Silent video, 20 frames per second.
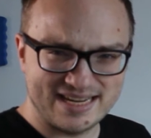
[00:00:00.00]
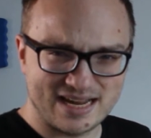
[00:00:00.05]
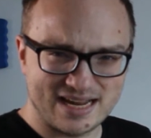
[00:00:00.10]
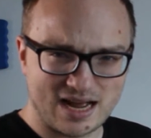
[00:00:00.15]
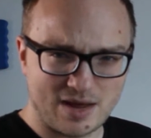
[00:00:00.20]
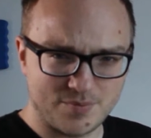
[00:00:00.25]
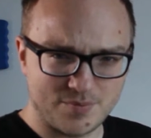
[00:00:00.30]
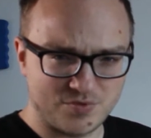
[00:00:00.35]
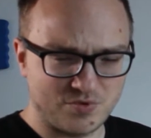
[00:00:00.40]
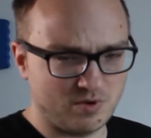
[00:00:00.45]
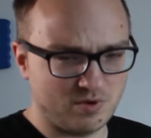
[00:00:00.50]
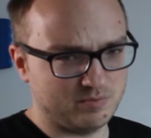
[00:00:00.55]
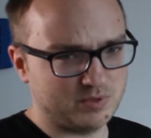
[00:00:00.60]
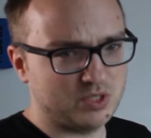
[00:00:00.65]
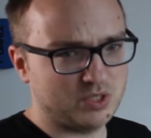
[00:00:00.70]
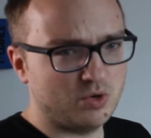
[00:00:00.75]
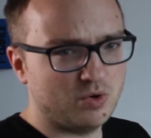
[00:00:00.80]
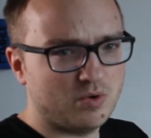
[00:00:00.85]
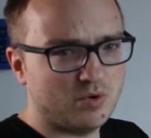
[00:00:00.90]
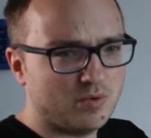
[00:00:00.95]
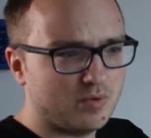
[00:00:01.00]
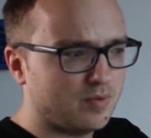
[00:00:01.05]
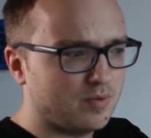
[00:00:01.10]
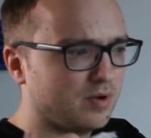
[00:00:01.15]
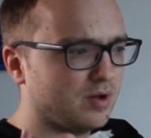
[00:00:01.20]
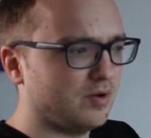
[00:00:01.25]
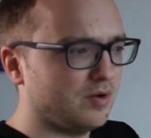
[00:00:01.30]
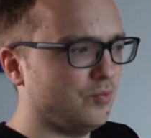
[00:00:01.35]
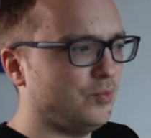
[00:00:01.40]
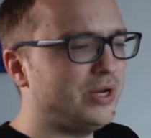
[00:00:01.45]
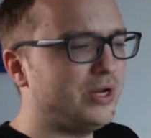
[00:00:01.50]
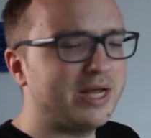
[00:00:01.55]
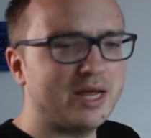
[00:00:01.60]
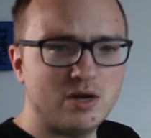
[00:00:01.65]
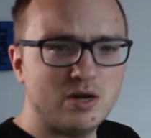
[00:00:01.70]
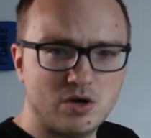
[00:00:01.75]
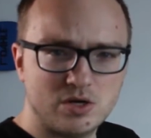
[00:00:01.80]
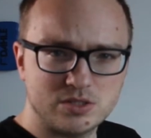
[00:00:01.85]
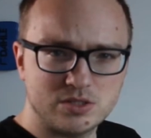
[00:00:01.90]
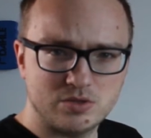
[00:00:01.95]
comes from. So we
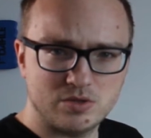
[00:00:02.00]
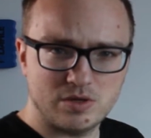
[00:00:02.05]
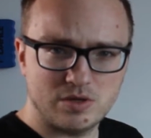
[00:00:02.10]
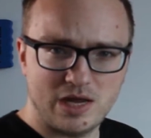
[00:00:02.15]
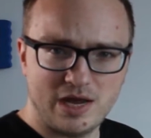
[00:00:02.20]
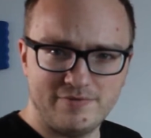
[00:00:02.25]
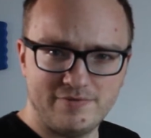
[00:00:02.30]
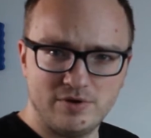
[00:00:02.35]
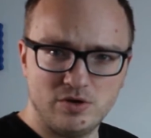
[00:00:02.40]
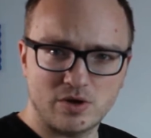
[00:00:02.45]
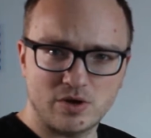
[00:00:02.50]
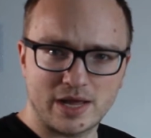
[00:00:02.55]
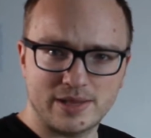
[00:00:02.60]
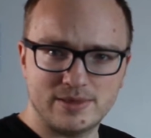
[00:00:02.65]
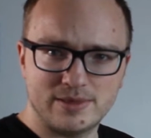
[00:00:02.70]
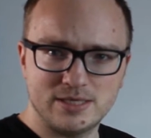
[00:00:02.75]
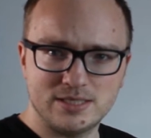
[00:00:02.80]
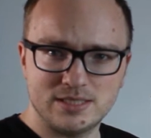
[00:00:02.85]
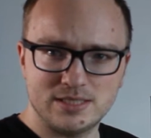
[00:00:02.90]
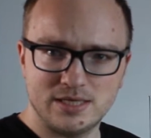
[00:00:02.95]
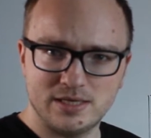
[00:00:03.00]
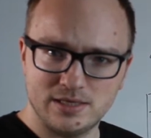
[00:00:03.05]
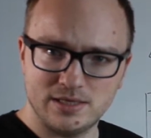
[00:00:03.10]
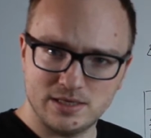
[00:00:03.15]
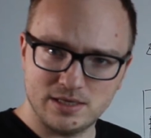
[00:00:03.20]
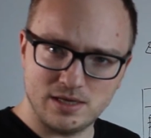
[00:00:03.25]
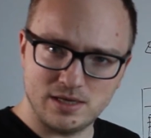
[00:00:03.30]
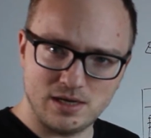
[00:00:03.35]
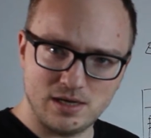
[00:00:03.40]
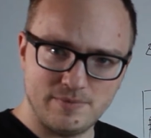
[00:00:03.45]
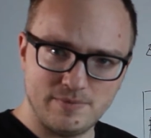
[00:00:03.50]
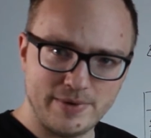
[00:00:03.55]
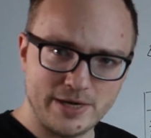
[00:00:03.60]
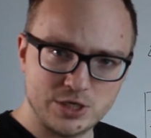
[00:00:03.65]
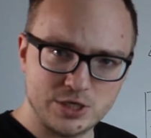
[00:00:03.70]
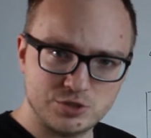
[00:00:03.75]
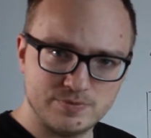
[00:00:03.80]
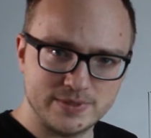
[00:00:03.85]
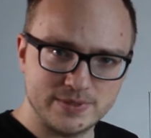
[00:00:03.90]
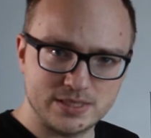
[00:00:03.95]
can also have a look at this in
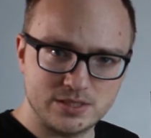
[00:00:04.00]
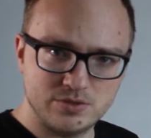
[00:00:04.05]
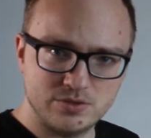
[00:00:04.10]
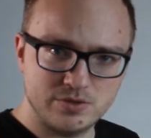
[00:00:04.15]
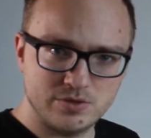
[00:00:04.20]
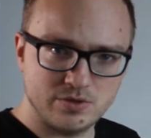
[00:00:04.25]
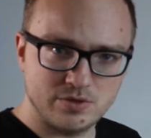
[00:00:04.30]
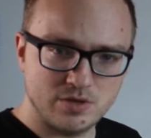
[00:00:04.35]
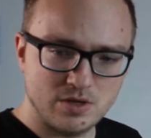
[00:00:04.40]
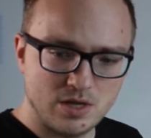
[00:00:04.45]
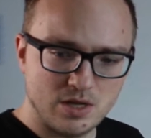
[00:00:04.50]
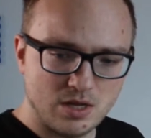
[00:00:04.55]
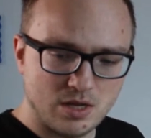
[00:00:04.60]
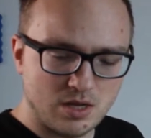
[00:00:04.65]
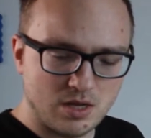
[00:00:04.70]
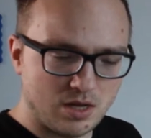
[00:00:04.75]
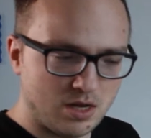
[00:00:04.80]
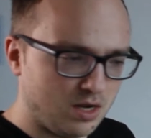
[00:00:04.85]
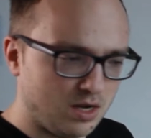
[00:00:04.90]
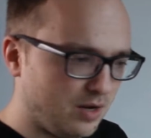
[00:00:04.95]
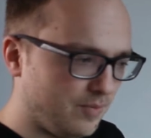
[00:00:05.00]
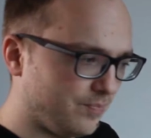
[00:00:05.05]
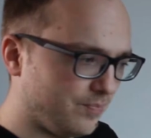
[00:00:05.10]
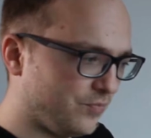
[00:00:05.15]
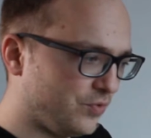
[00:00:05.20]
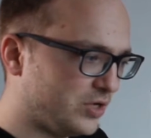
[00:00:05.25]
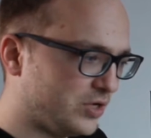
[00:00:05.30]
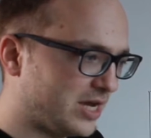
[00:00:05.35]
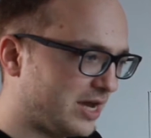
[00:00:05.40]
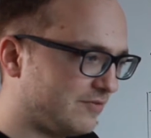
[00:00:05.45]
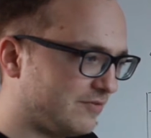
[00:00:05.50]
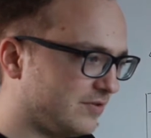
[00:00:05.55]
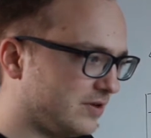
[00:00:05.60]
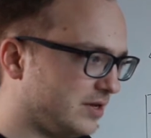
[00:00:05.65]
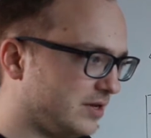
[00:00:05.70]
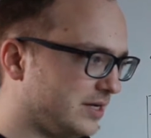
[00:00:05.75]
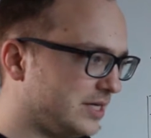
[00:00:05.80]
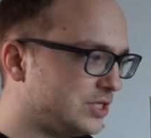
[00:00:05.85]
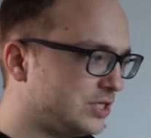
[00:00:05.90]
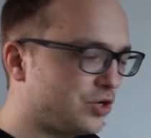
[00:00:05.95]
Management Studio. We have
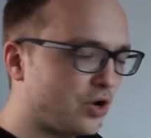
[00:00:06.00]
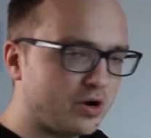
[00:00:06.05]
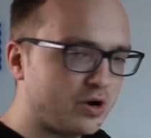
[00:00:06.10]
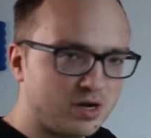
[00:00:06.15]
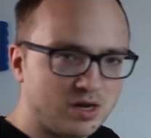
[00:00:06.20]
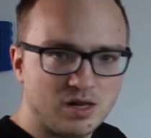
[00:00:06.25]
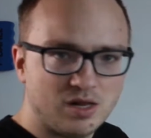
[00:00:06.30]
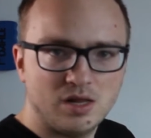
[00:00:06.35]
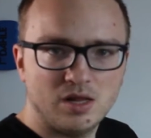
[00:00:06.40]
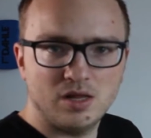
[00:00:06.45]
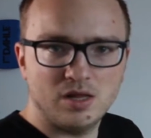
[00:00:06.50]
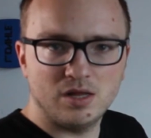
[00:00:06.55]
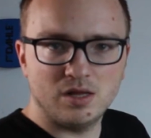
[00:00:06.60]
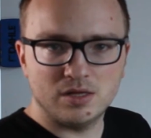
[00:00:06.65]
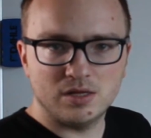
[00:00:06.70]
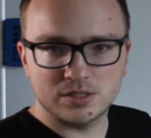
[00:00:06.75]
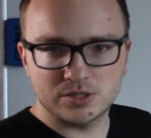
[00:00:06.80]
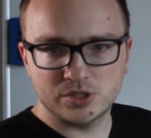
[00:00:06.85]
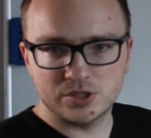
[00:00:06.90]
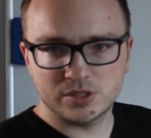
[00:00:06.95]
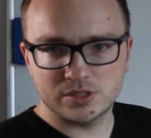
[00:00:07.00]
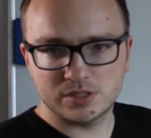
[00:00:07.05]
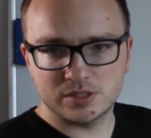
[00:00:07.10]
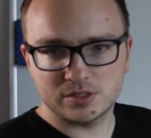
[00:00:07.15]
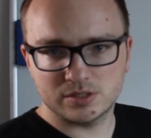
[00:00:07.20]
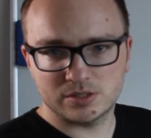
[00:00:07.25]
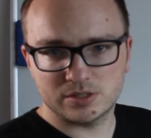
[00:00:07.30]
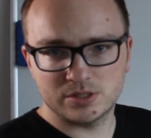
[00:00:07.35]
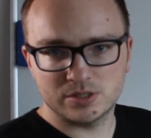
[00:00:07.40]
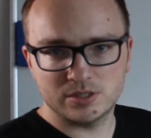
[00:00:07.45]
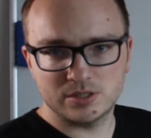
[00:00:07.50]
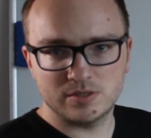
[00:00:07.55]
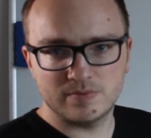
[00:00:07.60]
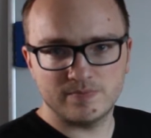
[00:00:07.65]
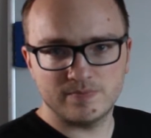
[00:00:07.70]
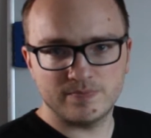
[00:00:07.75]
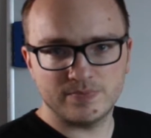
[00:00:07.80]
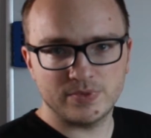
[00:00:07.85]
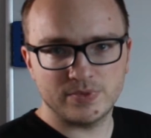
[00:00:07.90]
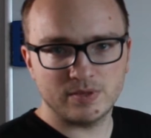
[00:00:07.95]
an internal
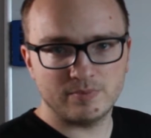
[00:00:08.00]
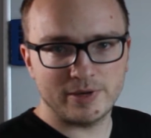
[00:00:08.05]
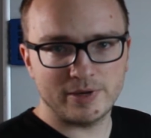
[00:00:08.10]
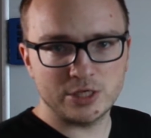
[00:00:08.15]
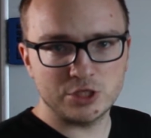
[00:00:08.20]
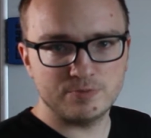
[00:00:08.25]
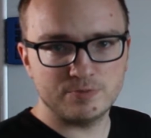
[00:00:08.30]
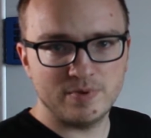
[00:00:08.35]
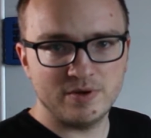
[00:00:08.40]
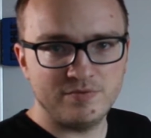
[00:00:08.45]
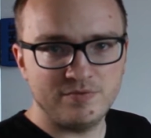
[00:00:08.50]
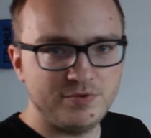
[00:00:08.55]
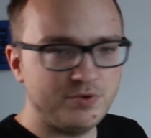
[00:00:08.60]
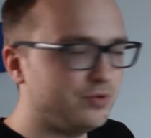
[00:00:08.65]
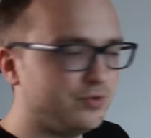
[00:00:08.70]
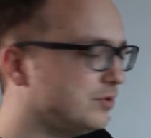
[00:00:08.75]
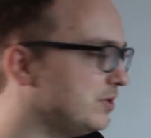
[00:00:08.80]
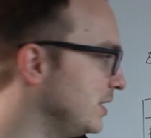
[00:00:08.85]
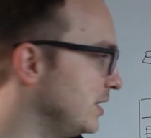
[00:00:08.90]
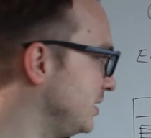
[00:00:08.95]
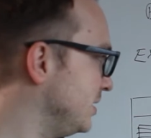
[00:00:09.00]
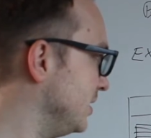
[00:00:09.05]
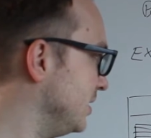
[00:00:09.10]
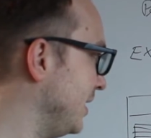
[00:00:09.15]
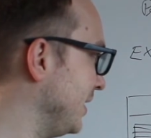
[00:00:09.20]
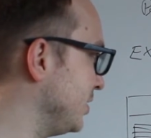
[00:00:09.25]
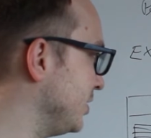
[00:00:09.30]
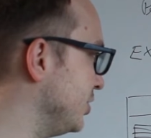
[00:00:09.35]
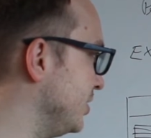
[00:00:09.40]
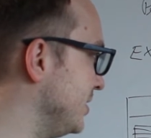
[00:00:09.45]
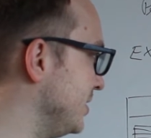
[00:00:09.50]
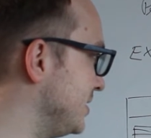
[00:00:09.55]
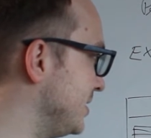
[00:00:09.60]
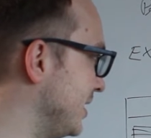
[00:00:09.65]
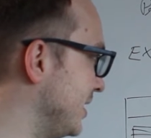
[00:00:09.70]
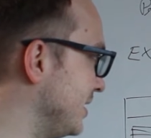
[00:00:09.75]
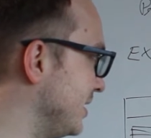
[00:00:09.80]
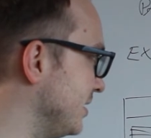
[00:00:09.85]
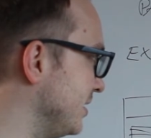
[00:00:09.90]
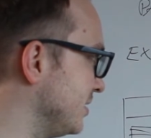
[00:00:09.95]
system management view that actually
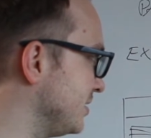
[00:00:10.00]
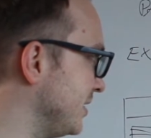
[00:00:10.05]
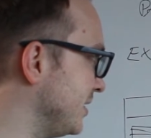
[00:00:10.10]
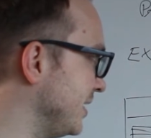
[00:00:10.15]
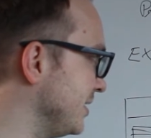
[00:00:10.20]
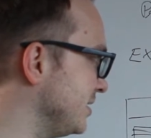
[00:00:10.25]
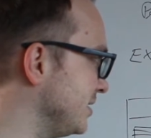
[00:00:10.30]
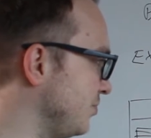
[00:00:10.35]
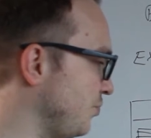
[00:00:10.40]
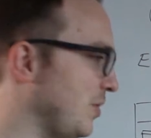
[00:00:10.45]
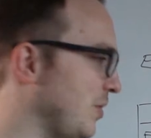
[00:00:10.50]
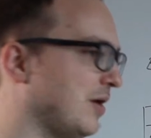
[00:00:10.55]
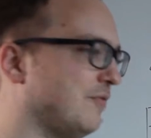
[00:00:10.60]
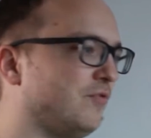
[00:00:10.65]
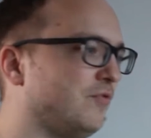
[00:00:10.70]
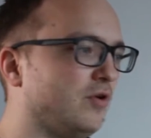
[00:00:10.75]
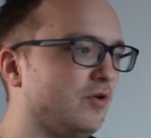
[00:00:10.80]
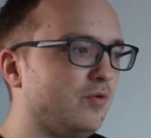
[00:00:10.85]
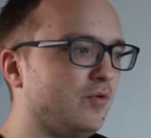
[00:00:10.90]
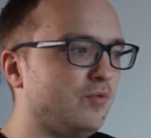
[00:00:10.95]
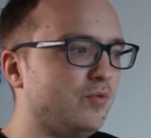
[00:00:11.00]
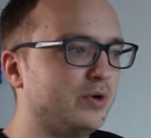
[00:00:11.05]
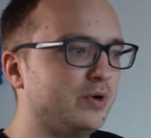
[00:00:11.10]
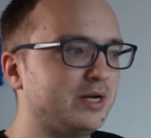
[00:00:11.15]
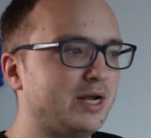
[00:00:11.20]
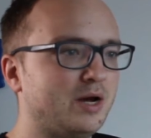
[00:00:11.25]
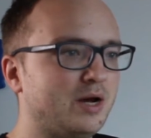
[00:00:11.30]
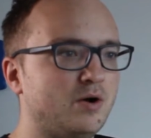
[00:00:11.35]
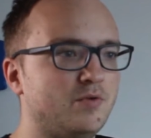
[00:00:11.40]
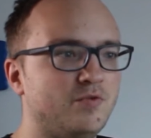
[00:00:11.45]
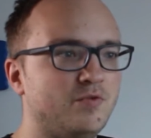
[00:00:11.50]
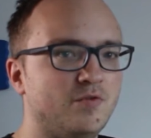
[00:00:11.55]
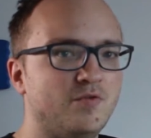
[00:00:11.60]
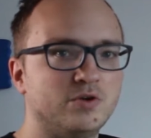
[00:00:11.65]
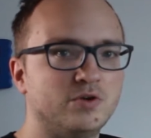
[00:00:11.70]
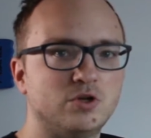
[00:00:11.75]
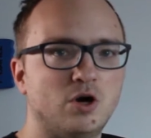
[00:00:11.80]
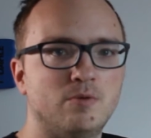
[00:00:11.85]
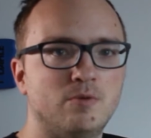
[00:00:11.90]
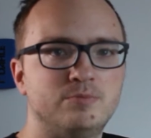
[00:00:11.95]
states where, for
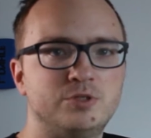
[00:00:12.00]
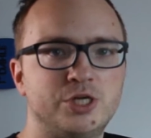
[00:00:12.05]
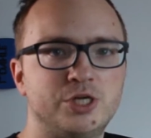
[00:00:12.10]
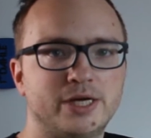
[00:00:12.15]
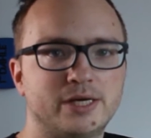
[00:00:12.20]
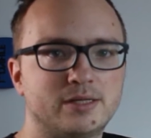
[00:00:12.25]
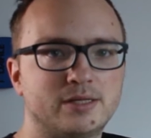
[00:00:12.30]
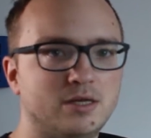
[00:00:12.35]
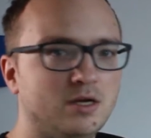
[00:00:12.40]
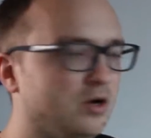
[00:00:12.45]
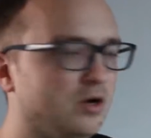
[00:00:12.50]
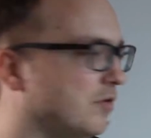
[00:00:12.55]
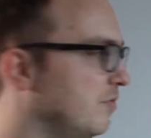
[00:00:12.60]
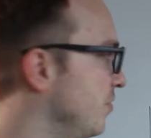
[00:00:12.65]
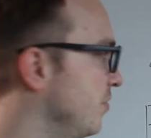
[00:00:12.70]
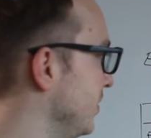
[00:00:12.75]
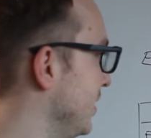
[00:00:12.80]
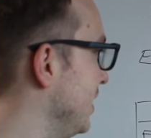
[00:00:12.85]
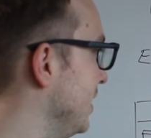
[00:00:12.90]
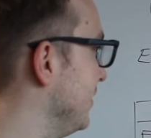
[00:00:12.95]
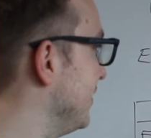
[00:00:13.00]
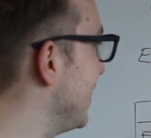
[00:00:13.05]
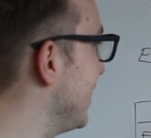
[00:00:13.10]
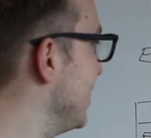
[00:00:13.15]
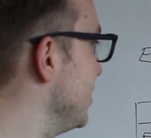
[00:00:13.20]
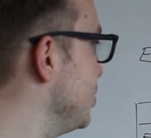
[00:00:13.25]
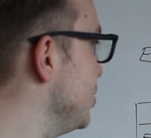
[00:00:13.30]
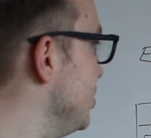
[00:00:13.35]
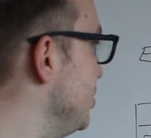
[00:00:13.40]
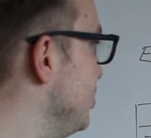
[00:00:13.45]
what object, for what allocation